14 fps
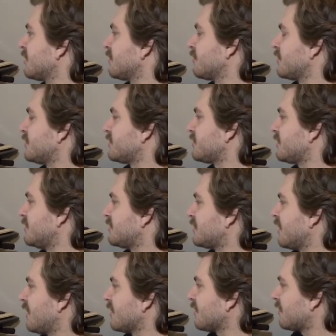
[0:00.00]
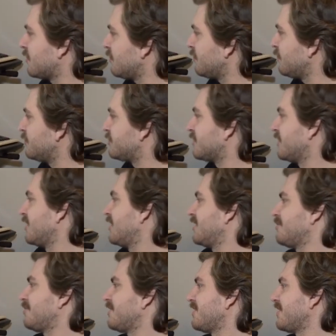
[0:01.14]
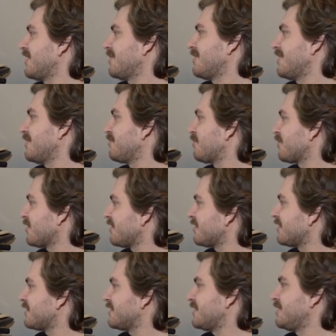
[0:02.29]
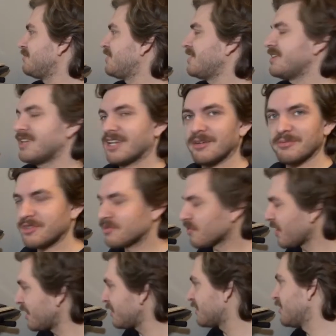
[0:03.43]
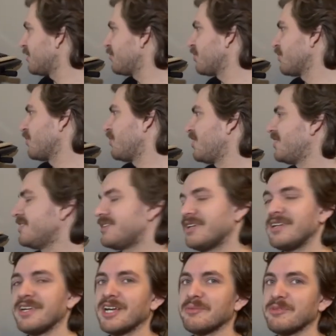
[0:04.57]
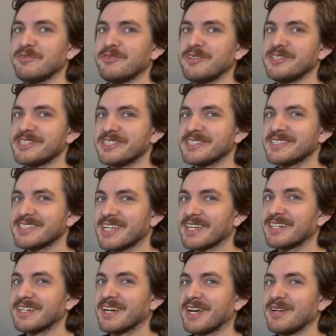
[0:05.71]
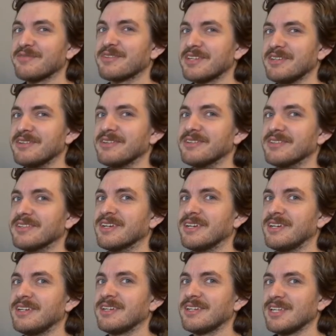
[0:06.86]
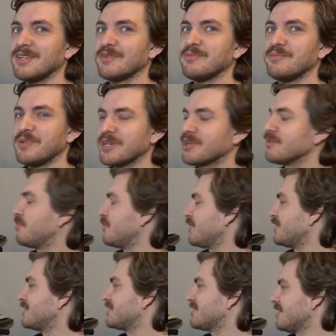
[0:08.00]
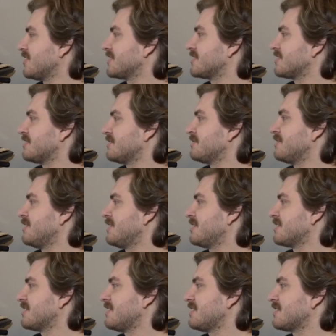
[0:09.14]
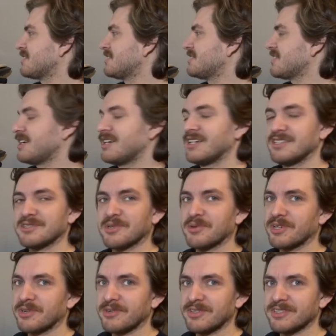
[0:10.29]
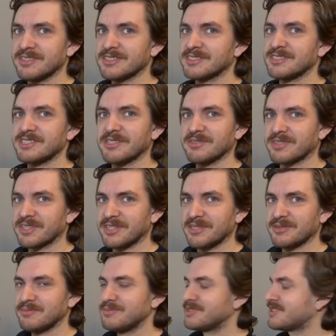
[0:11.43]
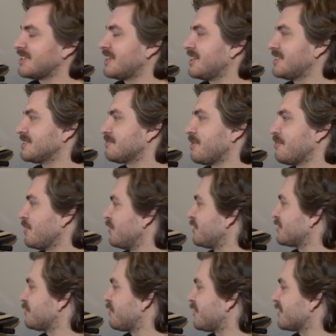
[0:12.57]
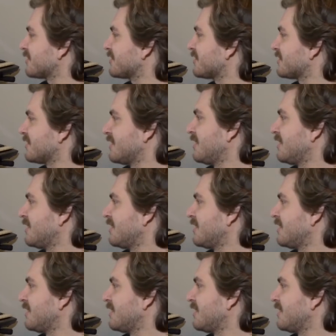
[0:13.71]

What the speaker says: which is not huge, but yeah, we had a pretty good team. Denny Hamlin ranked number 1. Denny Hamlin finishing in 2nd kind of killed even bigger points also, because I had Toyotas and Joe Gibbs as my bonus picks.